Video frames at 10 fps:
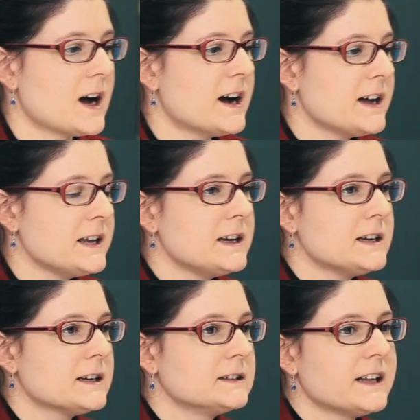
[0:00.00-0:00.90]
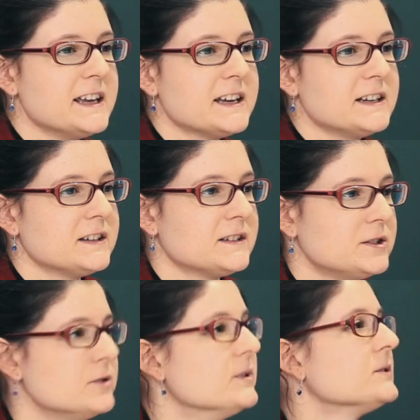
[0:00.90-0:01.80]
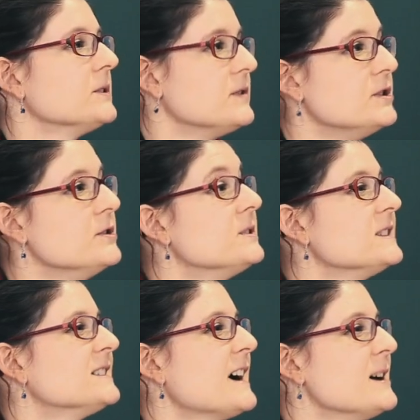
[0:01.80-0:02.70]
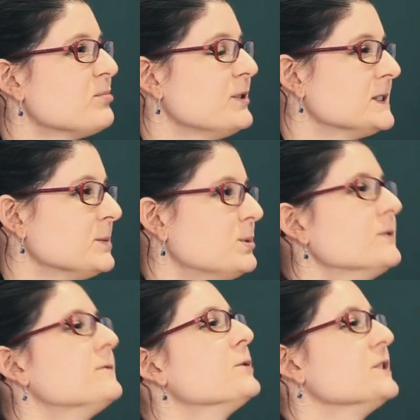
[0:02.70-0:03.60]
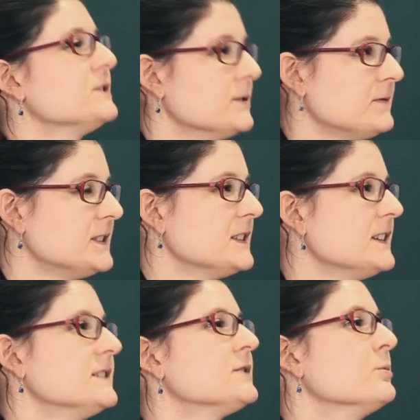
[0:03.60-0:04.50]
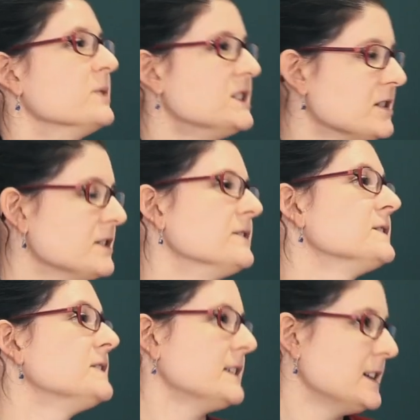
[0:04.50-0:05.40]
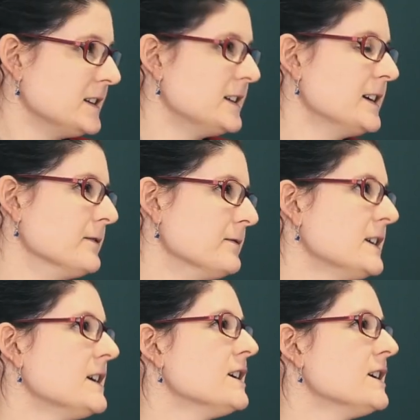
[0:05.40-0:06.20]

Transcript: I liken it to a sort of new design principle for surfaces or materials that can give